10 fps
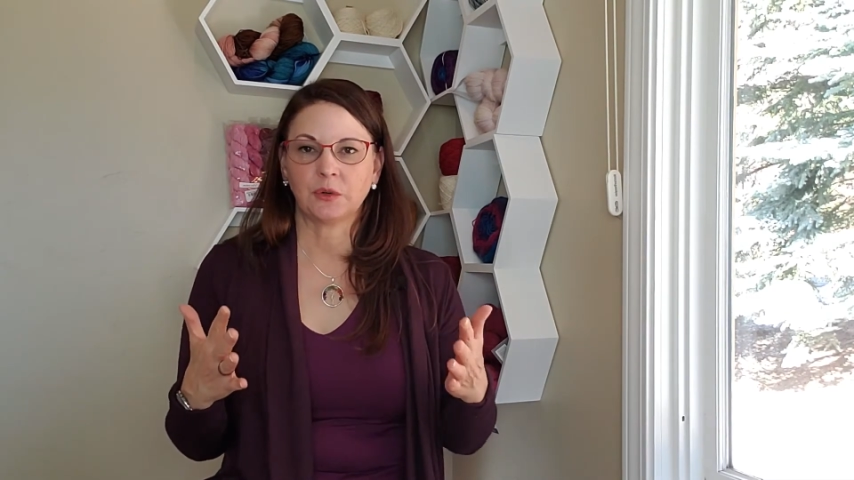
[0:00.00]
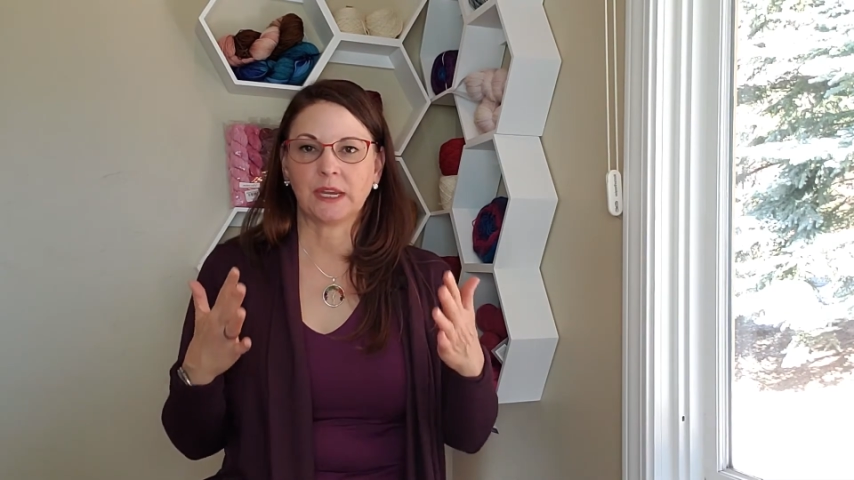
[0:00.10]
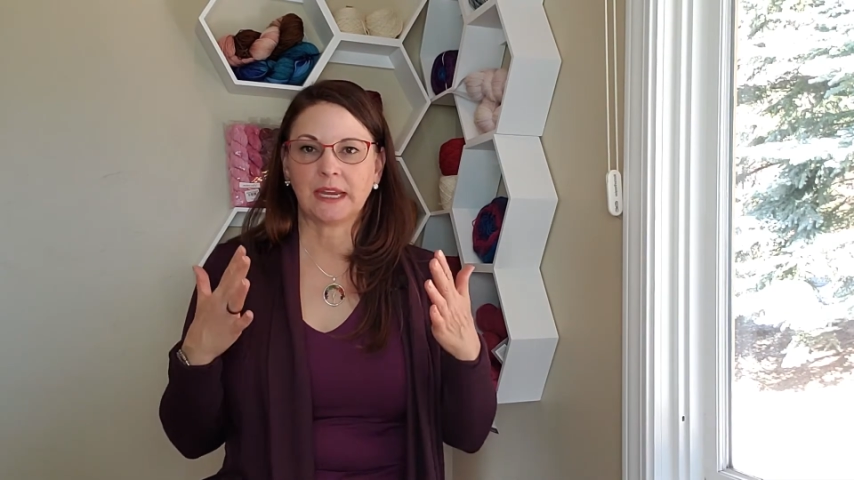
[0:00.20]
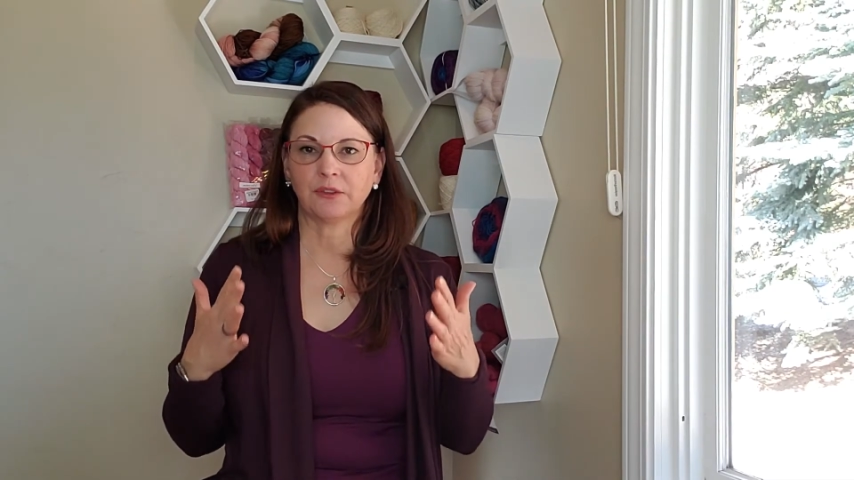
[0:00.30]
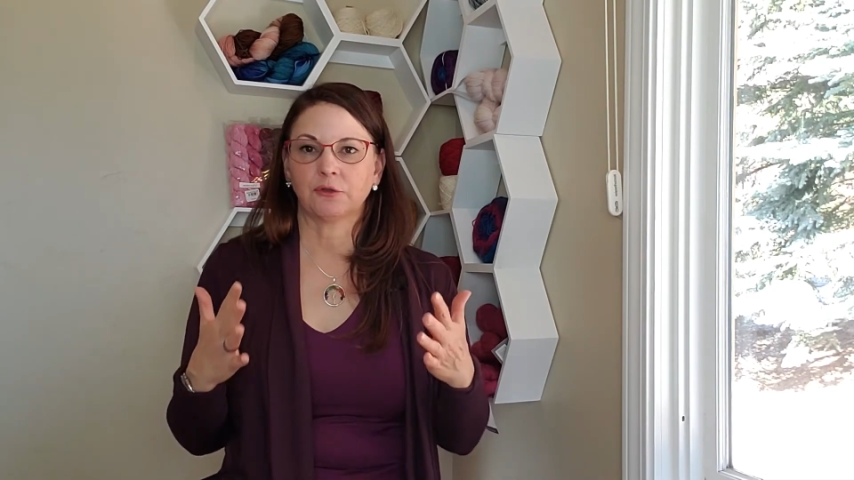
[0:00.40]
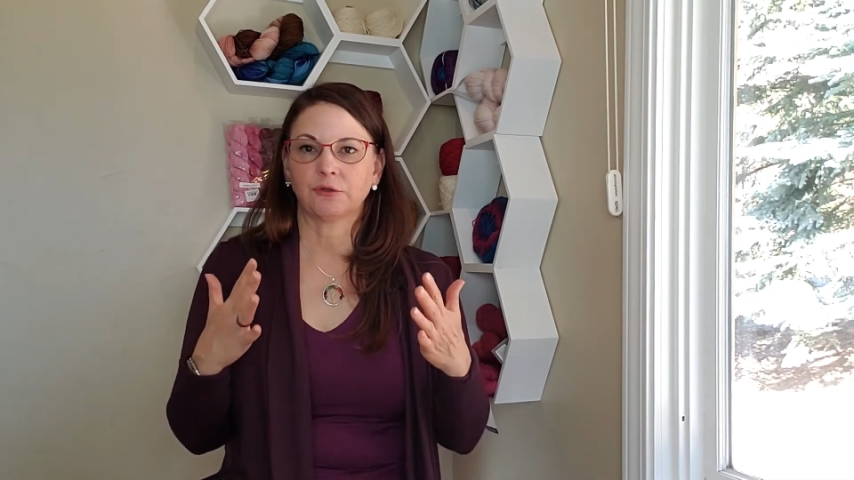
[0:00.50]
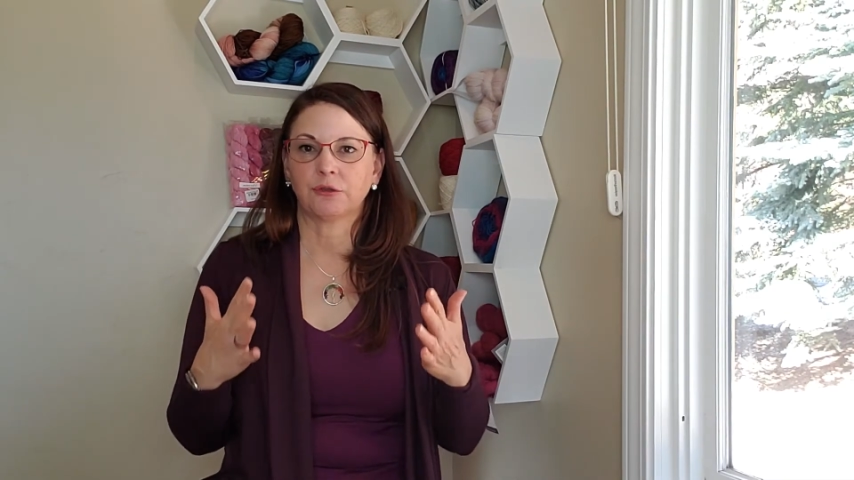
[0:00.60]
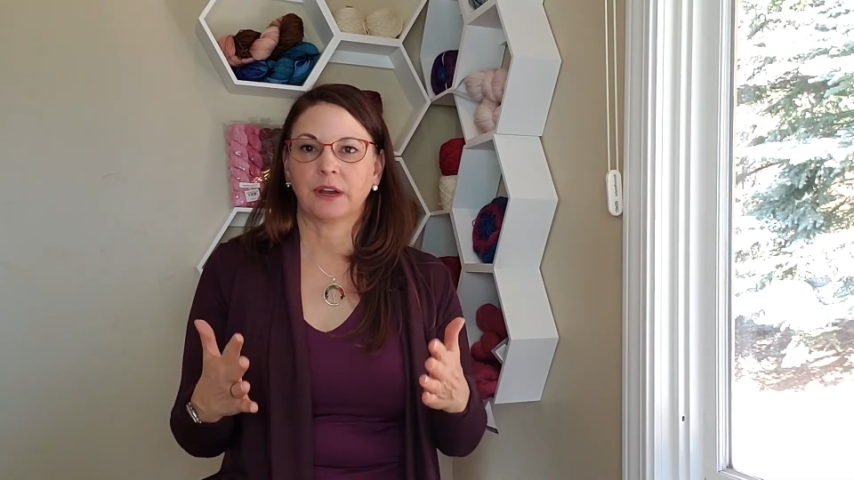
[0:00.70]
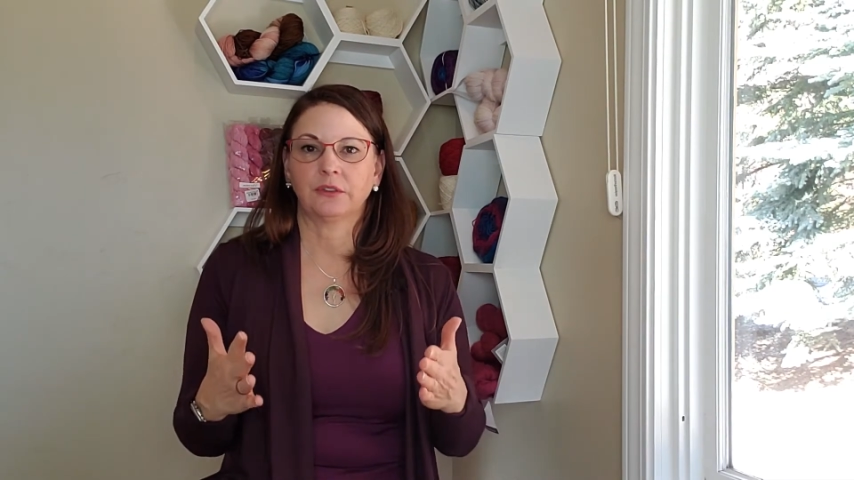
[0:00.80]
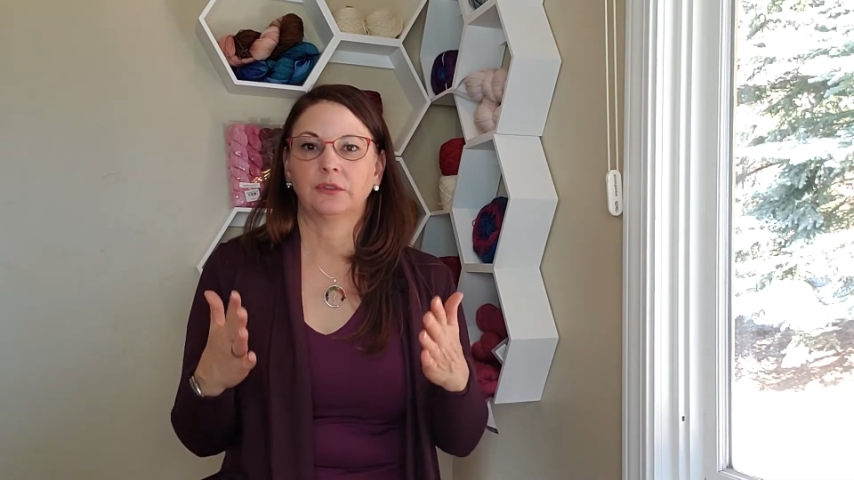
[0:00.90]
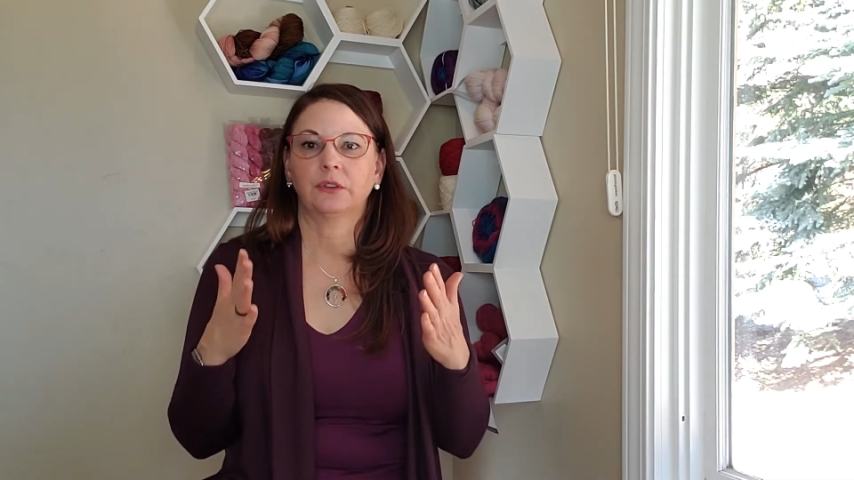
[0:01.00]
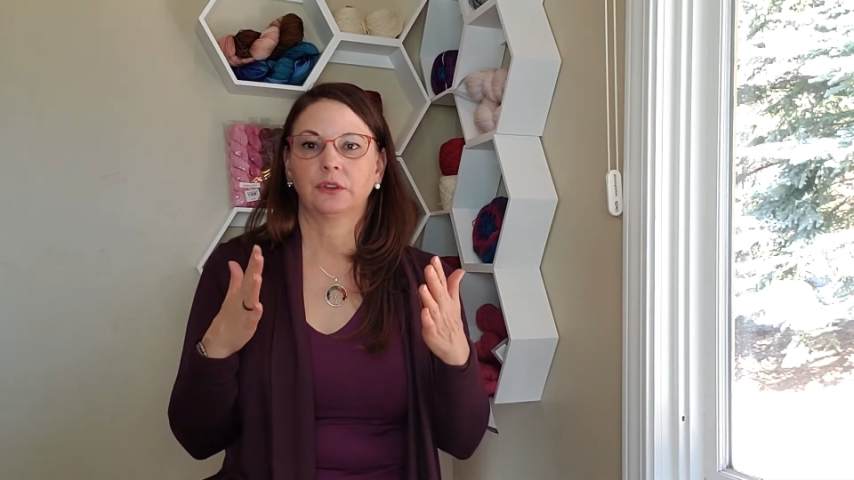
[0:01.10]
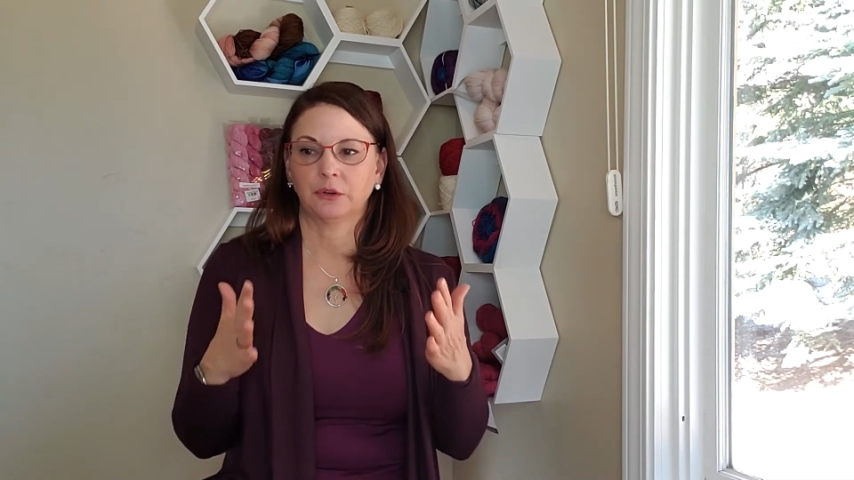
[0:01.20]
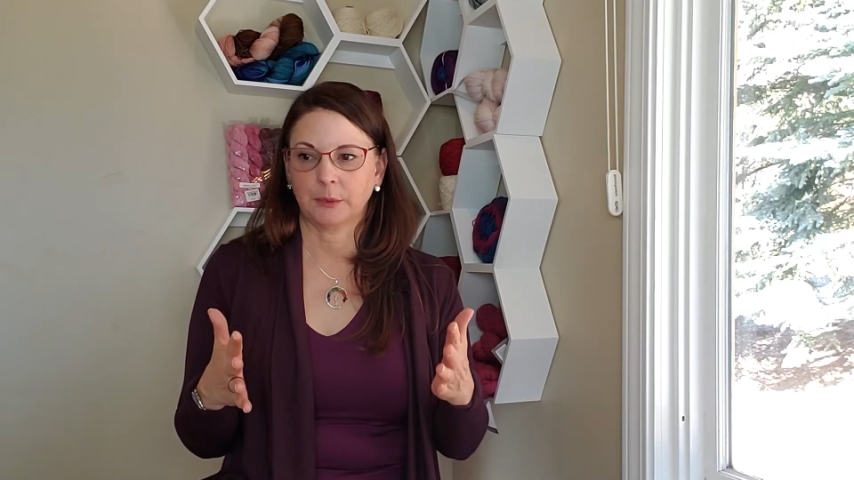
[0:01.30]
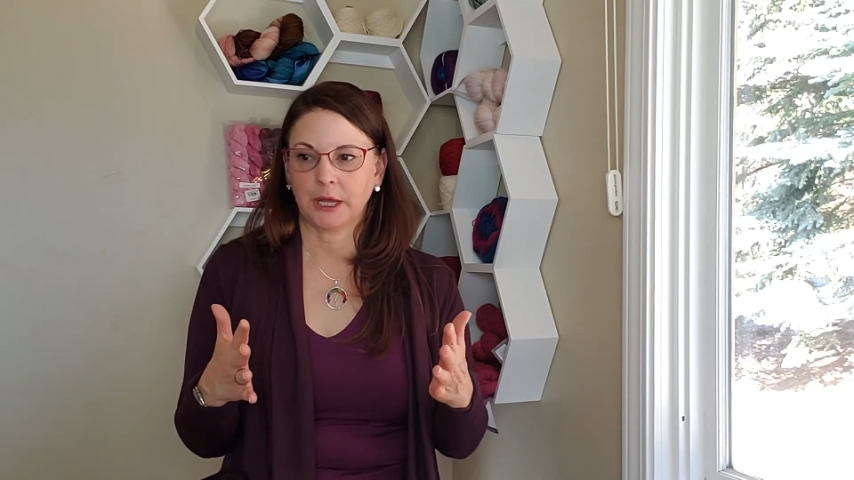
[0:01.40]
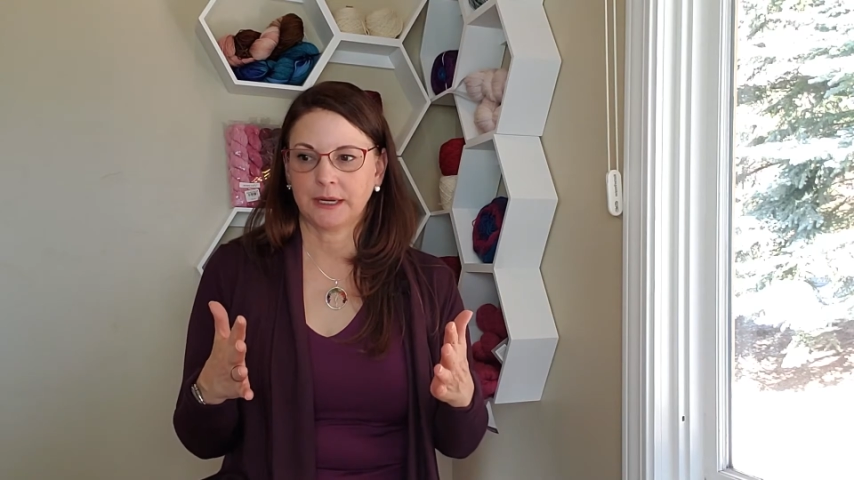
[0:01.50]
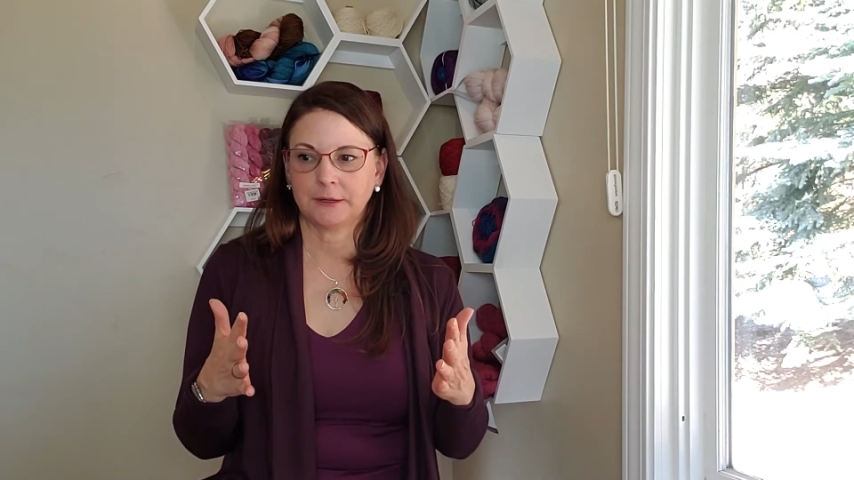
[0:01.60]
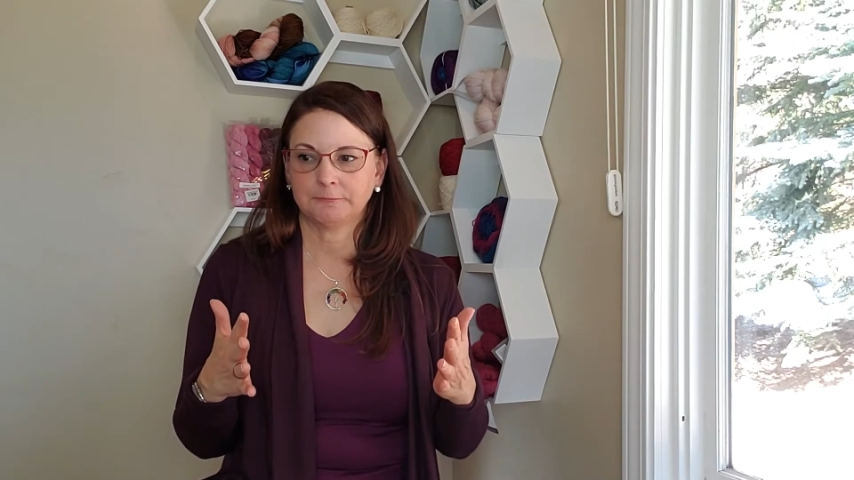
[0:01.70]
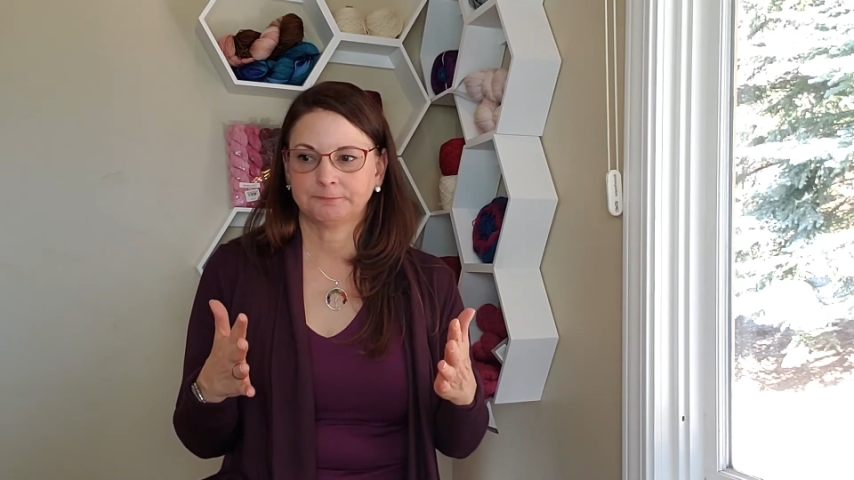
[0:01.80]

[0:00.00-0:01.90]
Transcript: can't trust your body.